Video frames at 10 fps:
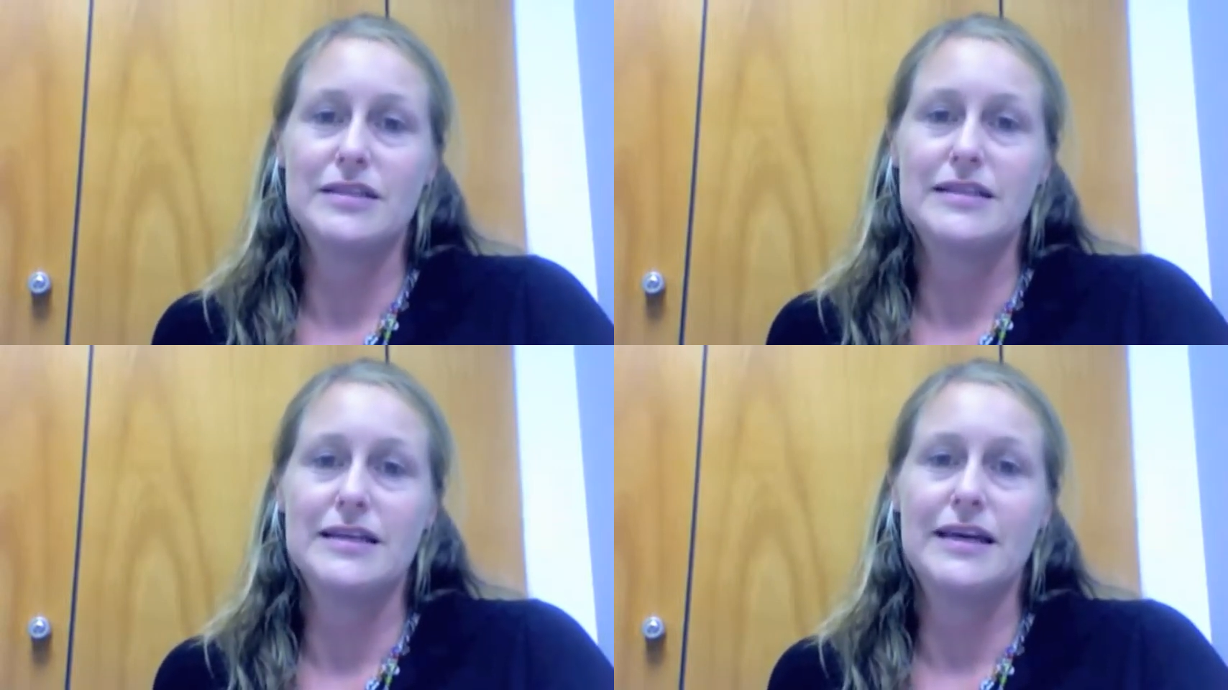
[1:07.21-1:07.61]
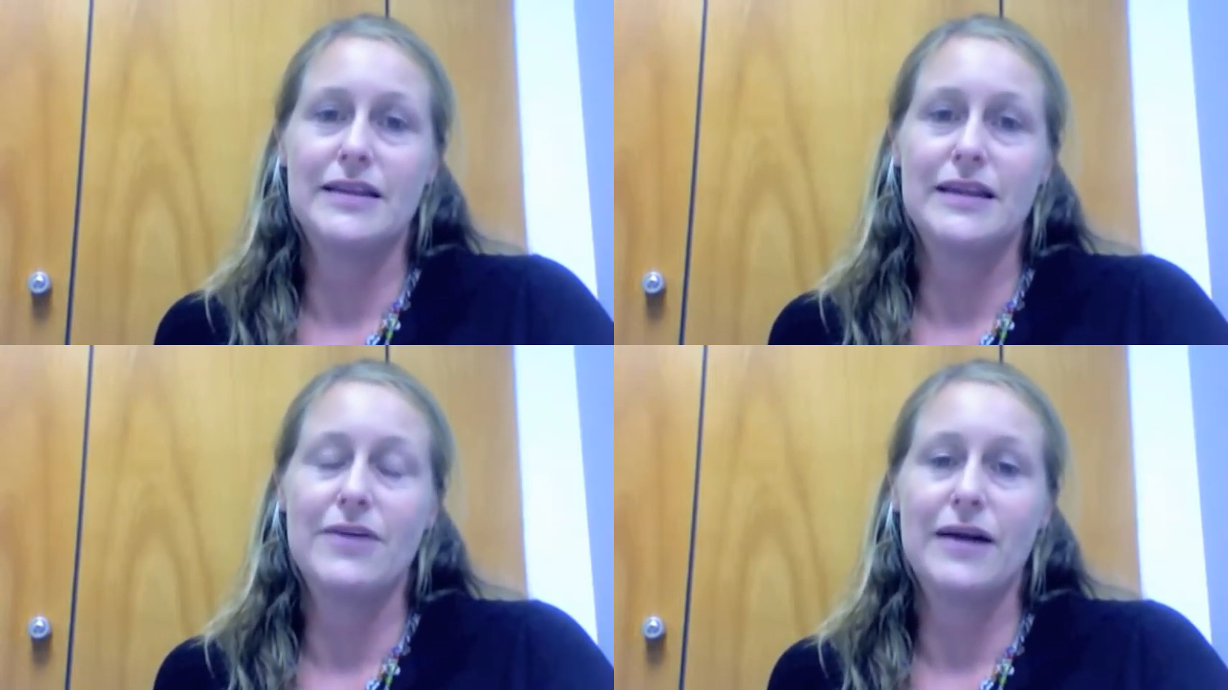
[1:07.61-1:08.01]

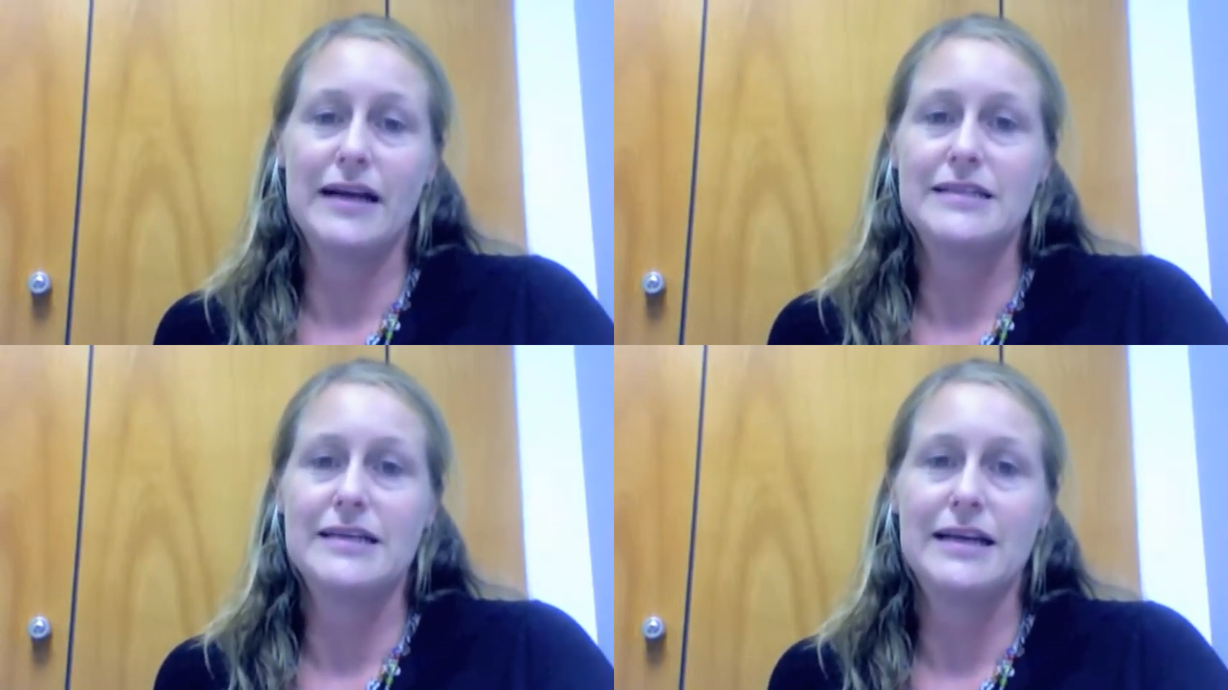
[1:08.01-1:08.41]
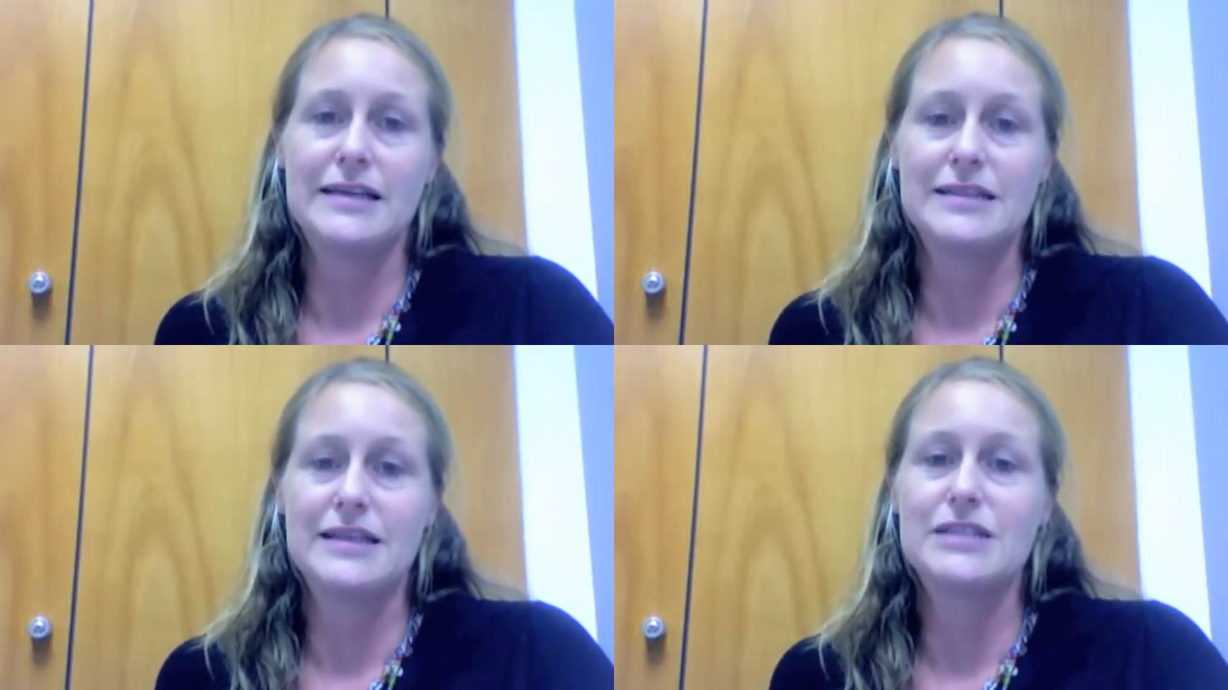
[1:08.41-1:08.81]
seeing the
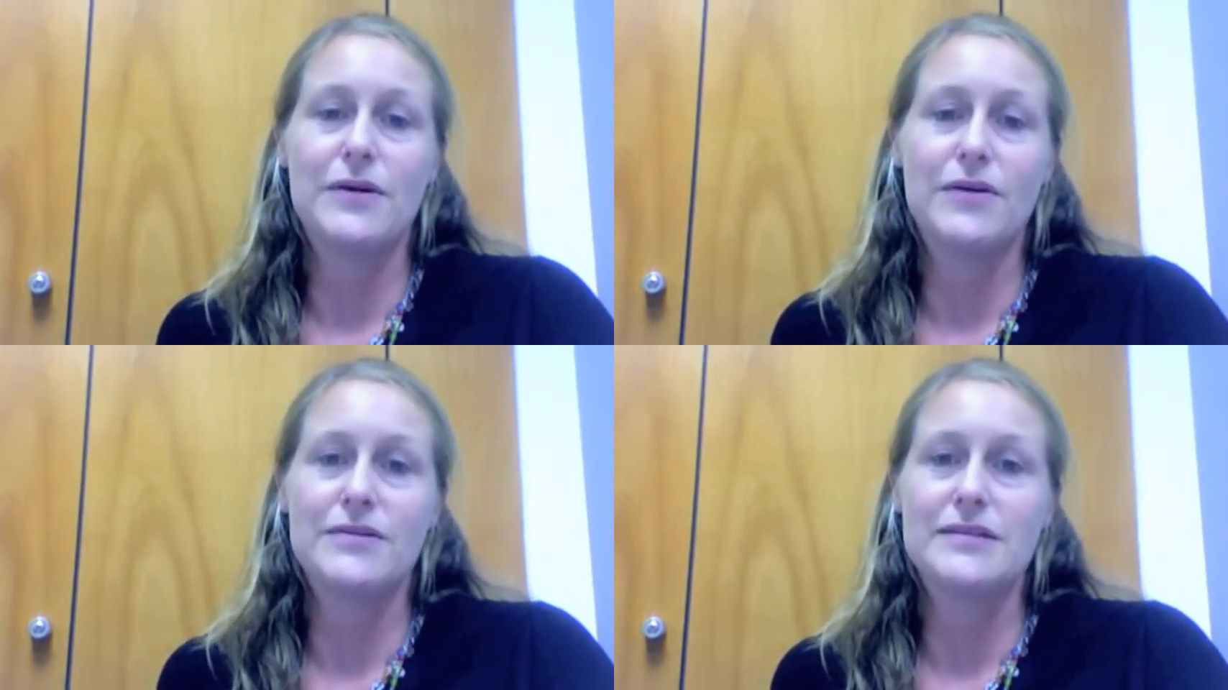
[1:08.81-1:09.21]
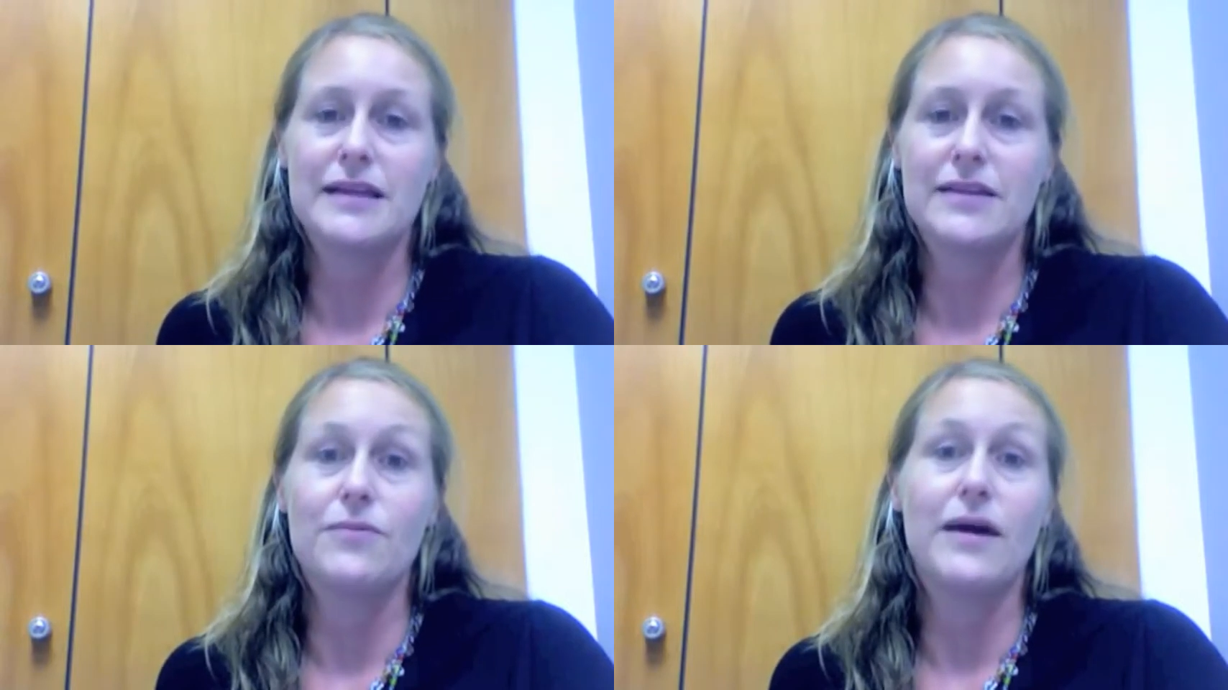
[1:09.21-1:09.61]
orangutans and
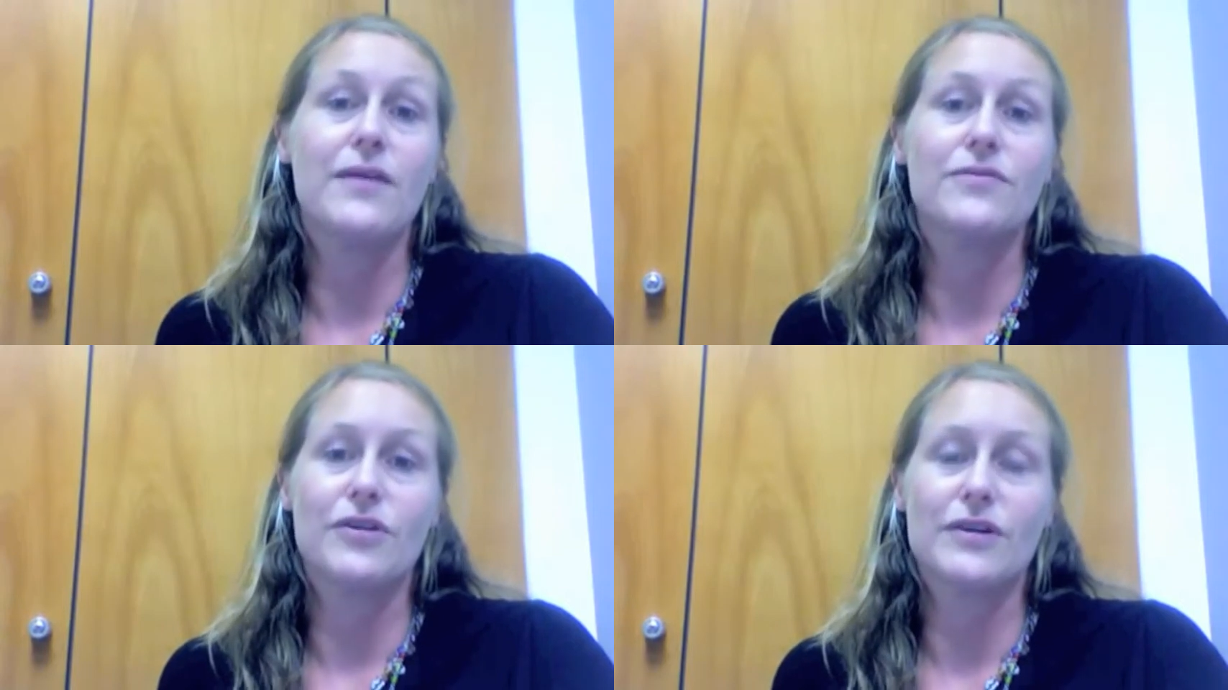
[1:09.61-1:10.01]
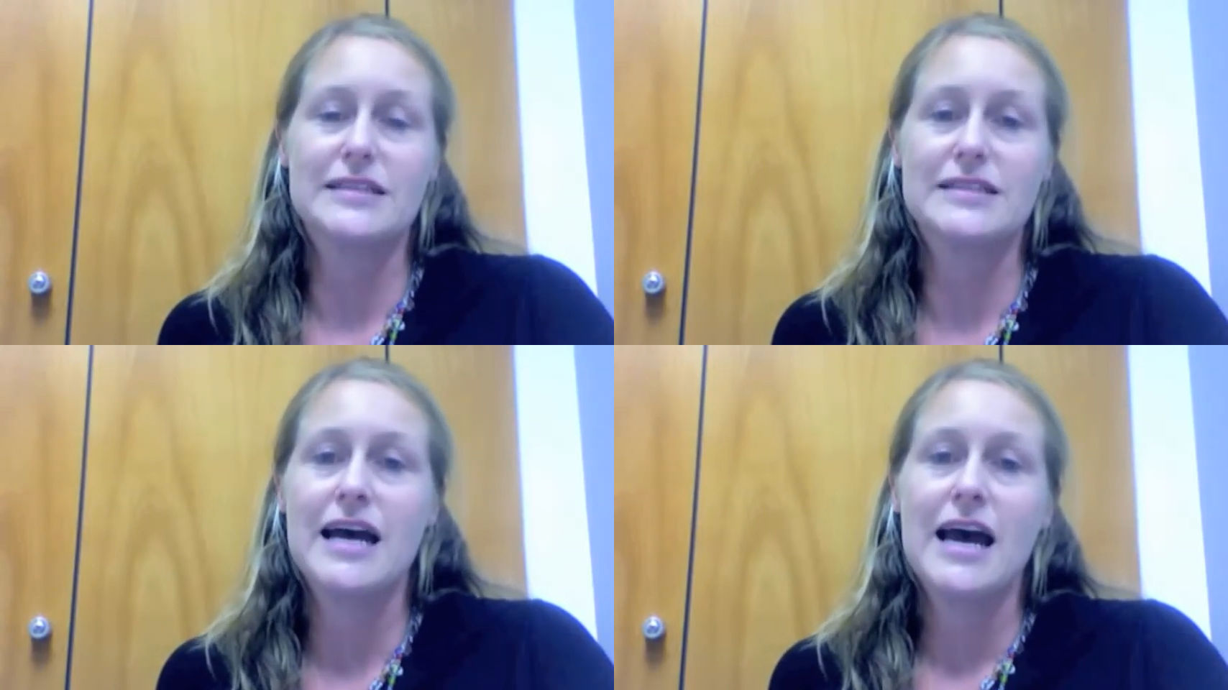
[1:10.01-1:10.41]
experiencing the rainforest,